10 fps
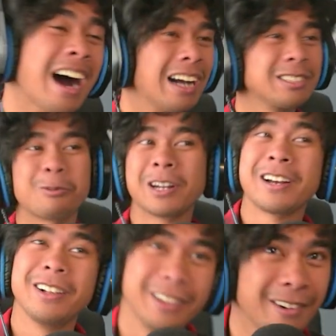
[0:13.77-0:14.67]
I just want to
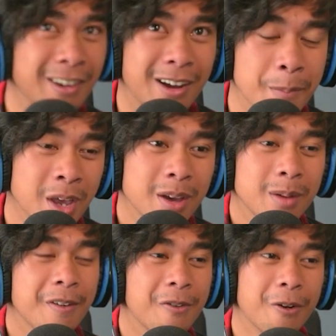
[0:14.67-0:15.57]
clear it up
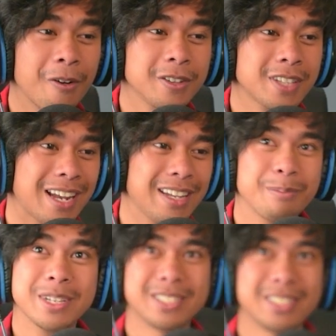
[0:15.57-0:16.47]
before there's any
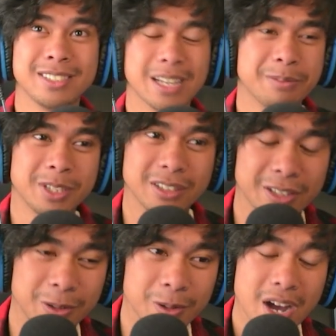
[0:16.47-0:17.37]
misconception
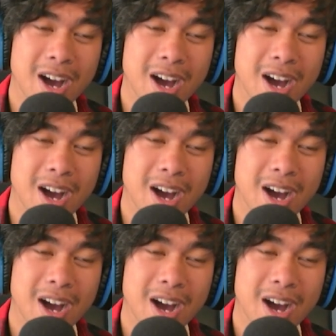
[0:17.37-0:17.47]
too.